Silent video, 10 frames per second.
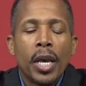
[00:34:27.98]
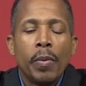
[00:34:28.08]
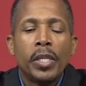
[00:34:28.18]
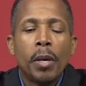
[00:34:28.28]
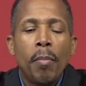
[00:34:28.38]
He
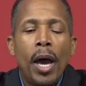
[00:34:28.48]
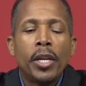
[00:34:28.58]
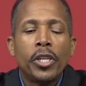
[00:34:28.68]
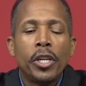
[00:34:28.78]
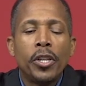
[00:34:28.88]
was
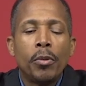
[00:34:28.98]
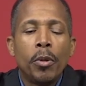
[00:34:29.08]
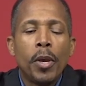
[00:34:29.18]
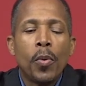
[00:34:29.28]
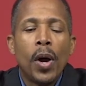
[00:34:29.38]
admonishing them
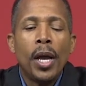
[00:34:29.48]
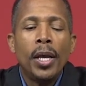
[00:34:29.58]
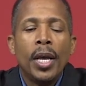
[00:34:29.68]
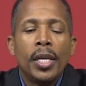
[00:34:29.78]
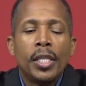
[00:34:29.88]
to be
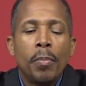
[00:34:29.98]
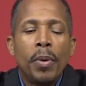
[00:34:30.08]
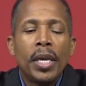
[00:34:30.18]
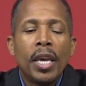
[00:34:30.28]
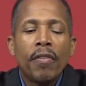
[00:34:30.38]
what? To
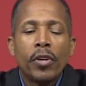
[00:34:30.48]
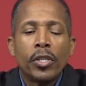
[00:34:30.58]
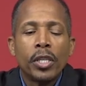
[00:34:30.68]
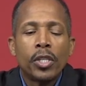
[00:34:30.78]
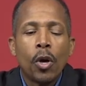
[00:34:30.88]
be
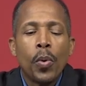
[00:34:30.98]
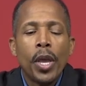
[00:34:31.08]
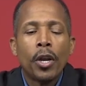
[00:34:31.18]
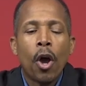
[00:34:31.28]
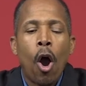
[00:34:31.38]
givers. And so
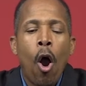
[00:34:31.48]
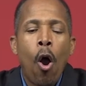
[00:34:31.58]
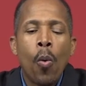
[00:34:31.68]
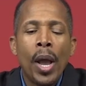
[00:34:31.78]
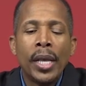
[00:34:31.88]
we ought to
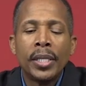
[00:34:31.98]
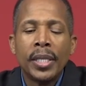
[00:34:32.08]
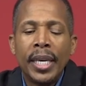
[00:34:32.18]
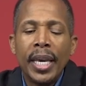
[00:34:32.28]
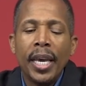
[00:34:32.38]
always
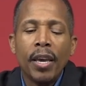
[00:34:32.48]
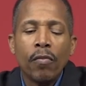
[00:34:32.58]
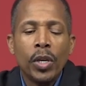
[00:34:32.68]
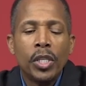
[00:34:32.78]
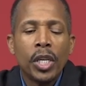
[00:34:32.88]

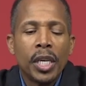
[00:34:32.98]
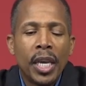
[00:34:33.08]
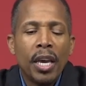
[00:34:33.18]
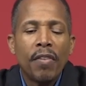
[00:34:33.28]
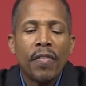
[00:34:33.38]
give. We should
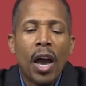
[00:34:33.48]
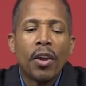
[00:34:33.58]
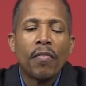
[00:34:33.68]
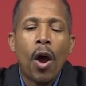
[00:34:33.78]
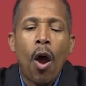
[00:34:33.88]
give
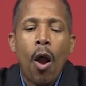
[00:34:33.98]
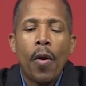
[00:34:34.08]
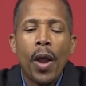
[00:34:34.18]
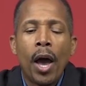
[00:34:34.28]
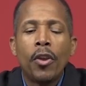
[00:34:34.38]
out of our
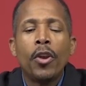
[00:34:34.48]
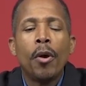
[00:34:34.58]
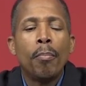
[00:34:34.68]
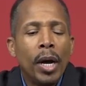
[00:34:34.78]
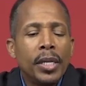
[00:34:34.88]
heart, out of
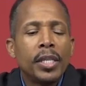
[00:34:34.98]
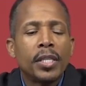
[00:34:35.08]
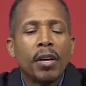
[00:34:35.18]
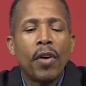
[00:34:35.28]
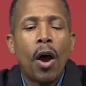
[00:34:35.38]
the
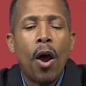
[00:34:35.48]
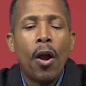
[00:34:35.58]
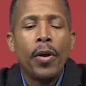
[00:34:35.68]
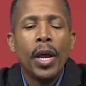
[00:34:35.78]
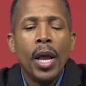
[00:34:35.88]
abundance of our
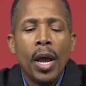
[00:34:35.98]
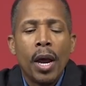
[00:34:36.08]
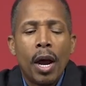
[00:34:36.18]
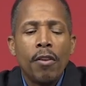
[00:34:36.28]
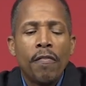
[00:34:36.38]
heart.
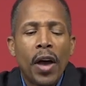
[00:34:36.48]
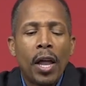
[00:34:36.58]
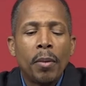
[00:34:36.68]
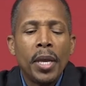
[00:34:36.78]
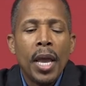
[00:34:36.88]
Are you
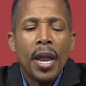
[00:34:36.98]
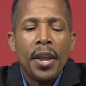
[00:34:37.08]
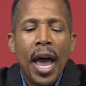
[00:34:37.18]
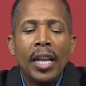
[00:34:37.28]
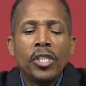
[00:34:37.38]
following me?
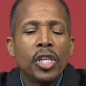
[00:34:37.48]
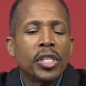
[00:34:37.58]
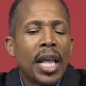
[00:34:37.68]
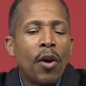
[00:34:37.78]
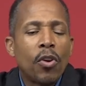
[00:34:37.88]
Not
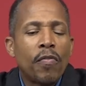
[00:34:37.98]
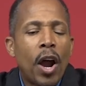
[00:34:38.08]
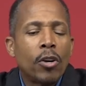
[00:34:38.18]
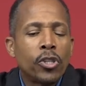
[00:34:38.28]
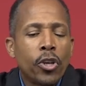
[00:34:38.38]
just out of
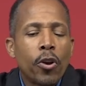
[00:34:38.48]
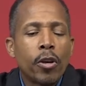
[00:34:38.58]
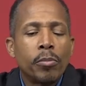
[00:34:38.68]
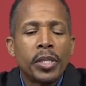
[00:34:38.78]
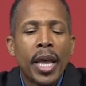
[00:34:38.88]
our
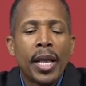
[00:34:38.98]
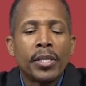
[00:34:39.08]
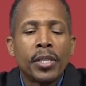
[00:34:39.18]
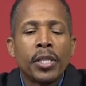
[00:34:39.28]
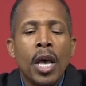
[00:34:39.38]

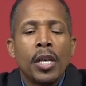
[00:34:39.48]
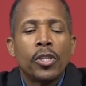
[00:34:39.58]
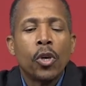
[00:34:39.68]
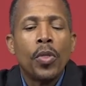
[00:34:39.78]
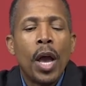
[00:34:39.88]
circumstances,
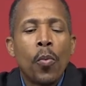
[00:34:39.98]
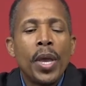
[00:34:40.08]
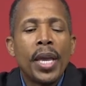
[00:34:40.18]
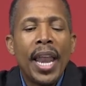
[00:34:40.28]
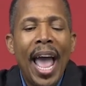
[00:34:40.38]
so that
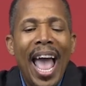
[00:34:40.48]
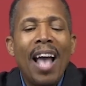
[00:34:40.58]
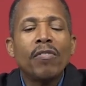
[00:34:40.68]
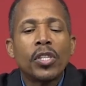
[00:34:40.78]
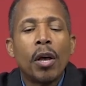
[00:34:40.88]
we can
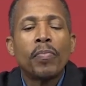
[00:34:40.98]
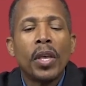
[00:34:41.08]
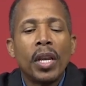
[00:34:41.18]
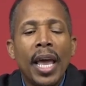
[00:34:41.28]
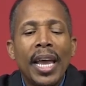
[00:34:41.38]
have
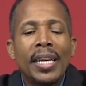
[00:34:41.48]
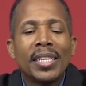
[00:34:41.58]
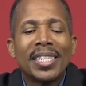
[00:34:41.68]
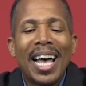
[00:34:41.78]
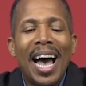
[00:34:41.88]
something laid
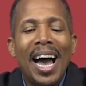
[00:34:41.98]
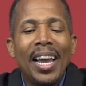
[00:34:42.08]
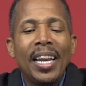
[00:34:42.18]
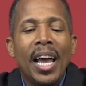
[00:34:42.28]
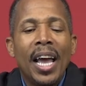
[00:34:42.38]
aside